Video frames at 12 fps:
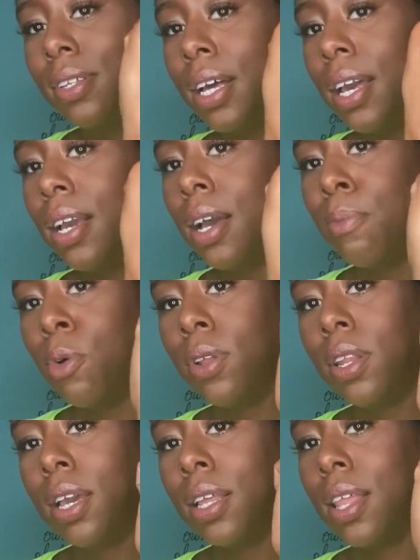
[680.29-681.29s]
Like, come
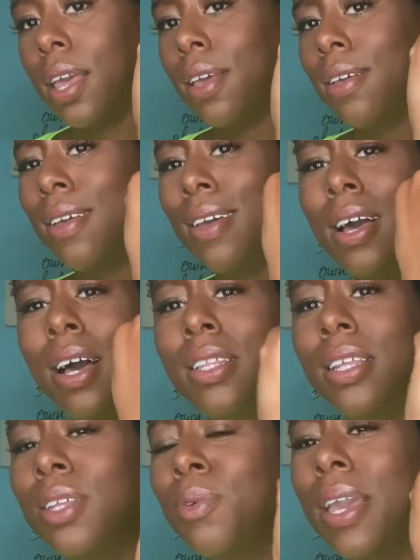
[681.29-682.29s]
on, look at that.
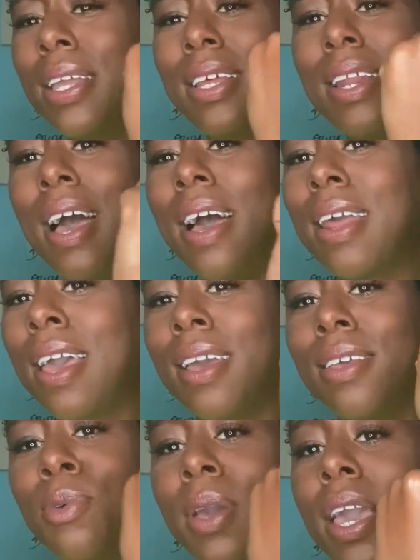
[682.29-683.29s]
You can't deny
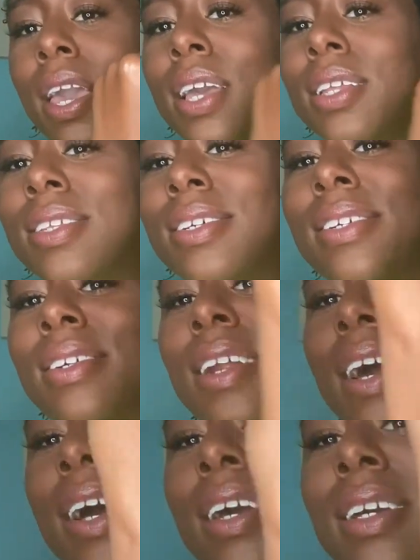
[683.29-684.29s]
that. You can't
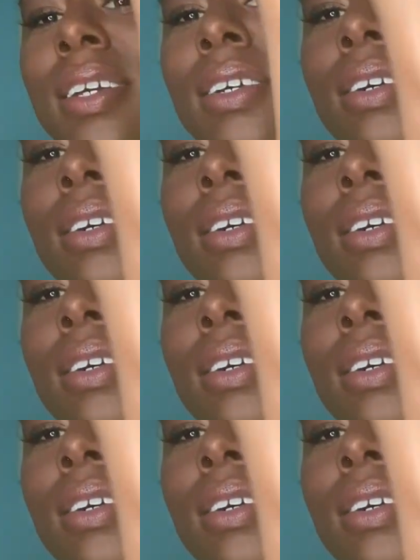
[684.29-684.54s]
deny it.